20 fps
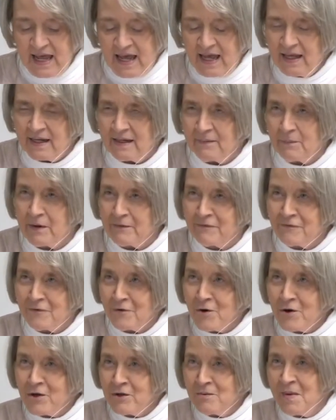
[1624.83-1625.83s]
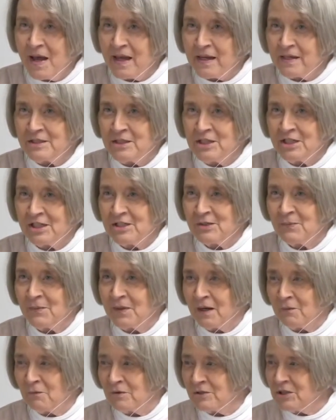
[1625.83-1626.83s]
And before you make a judgment,
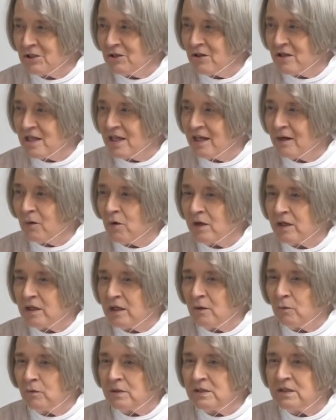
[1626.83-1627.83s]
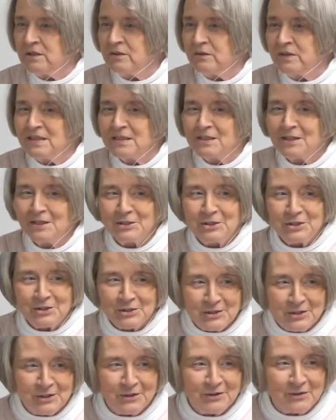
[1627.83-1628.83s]
I want you to think what you would do in such a
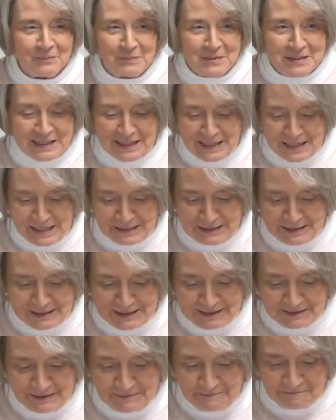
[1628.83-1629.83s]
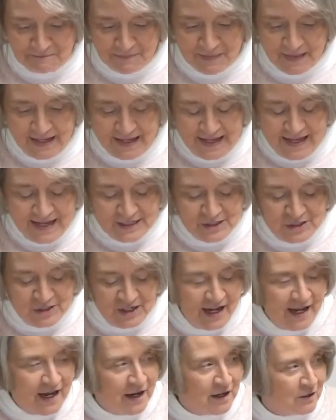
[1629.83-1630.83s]
circumstance.
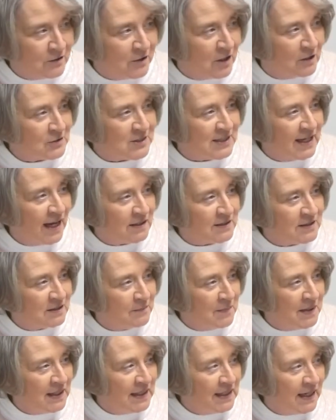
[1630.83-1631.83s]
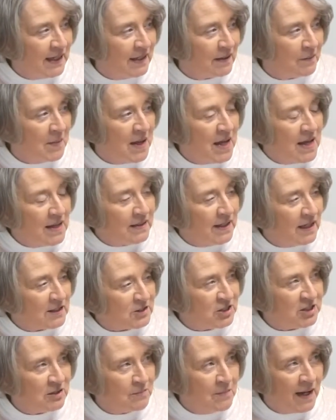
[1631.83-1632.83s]
Jael goes out to meet him. Now,
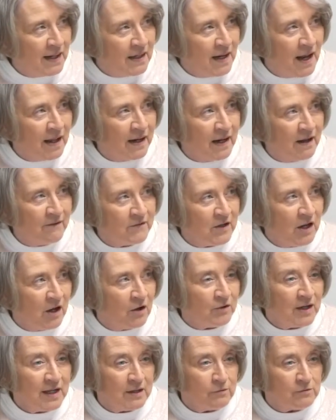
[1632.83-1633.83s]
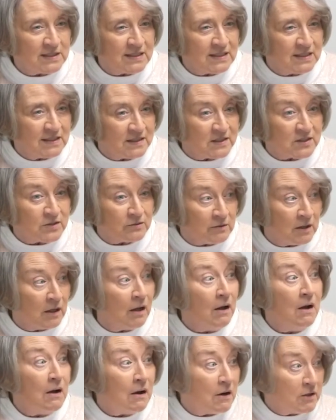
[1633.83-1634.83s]
she may not have known he was Sisera,
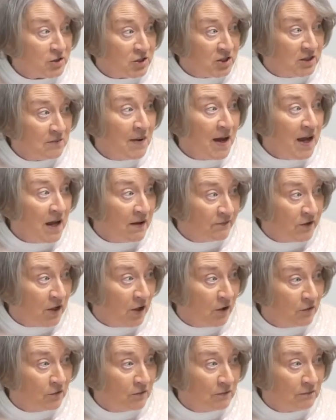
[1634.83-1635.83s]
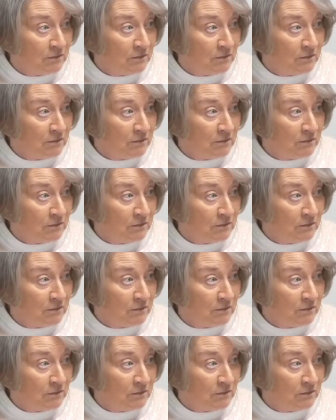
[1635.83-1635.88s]
or she may have known.